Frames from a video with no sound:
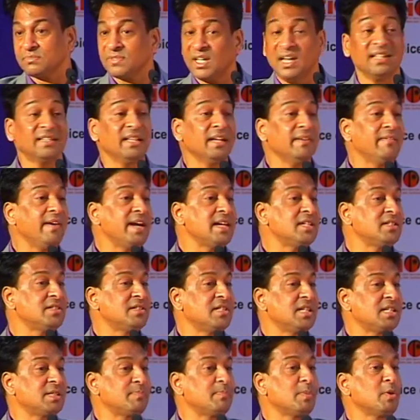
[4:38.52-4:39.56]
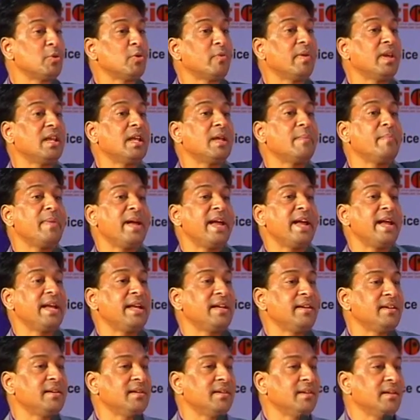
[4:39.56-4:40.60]
Otherwise, dispute will
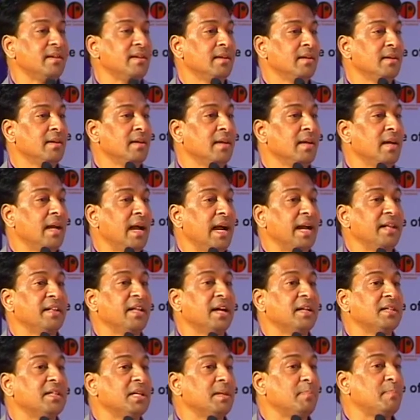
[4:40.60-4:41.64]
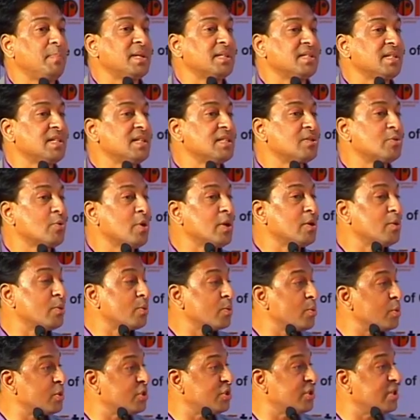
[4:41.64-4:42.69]
remain, and the other person is going to
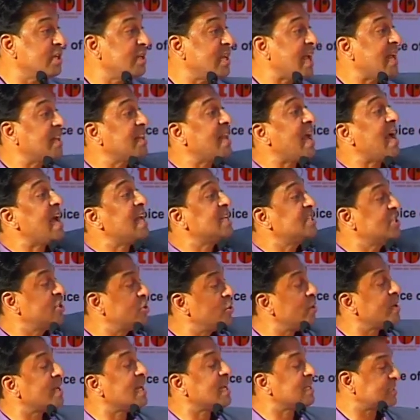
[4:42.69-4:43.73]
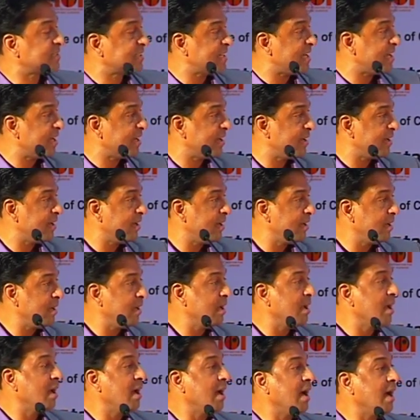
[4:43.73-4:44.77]
question, and as you are asking,
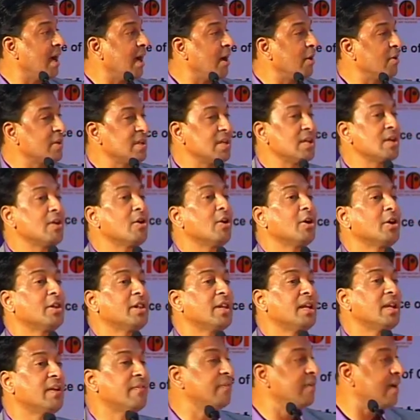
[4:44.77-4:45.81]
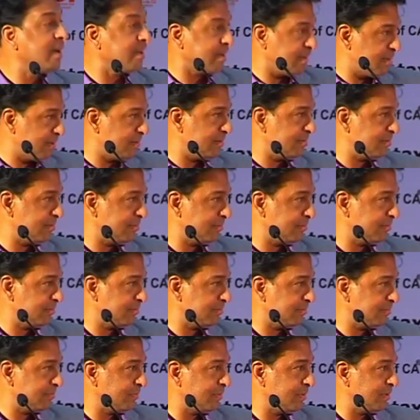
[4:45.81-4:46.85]
how he got the refund,
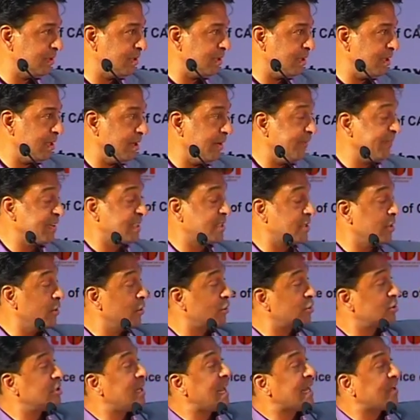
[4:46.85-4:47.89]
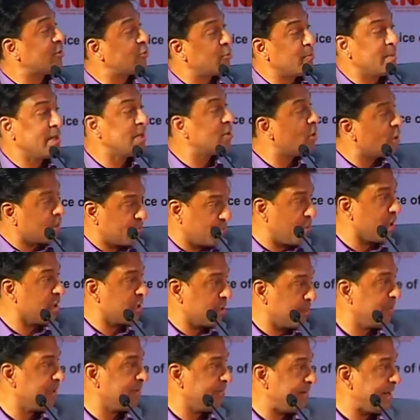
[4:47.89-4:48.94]
which looks like to be not
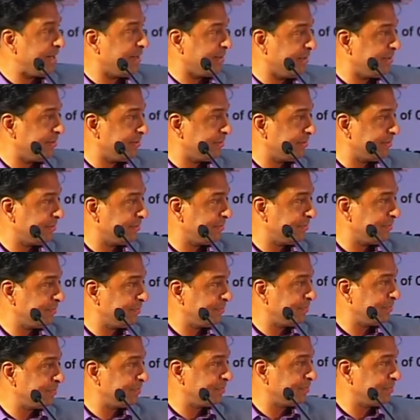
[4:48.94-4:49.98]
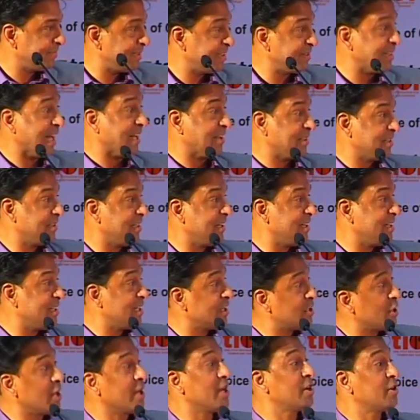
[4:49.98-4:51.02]
possible, right? That is the
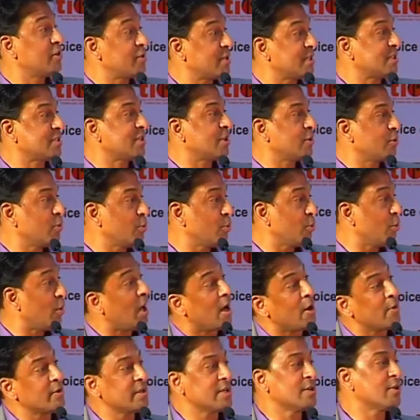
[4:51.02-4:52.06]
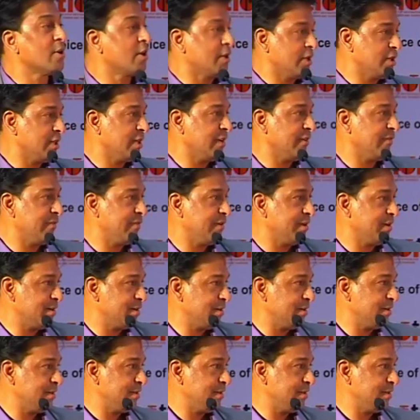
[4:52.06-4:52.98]
reason you are interested to know how he got the refund.